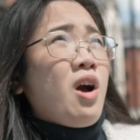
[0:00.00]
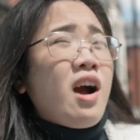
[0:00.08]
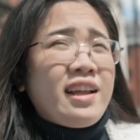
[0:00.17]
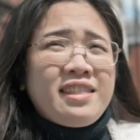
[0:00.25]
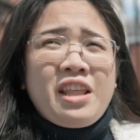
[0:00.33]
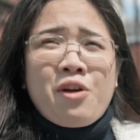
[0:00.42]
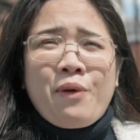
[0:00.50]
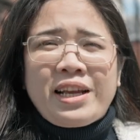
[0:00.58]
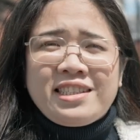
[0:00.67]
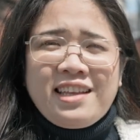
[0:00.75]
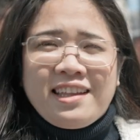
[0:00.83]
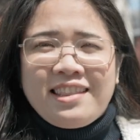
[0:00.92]
at direct
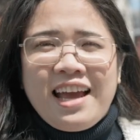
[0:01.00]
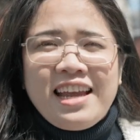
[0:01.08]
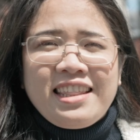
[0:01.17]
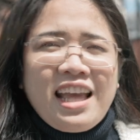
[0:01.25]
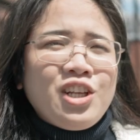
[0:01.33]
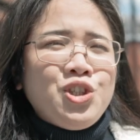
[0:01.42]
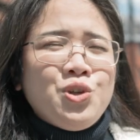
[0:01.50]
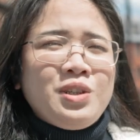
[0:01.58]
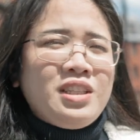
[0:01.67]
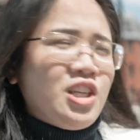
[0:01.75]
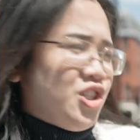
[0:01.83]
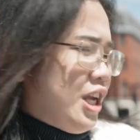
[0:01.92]
sunlight and shoot
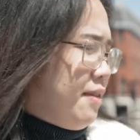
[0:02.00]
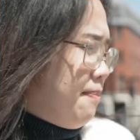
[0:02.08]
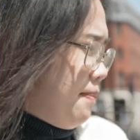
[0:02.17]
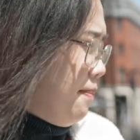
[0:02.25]
in the shade,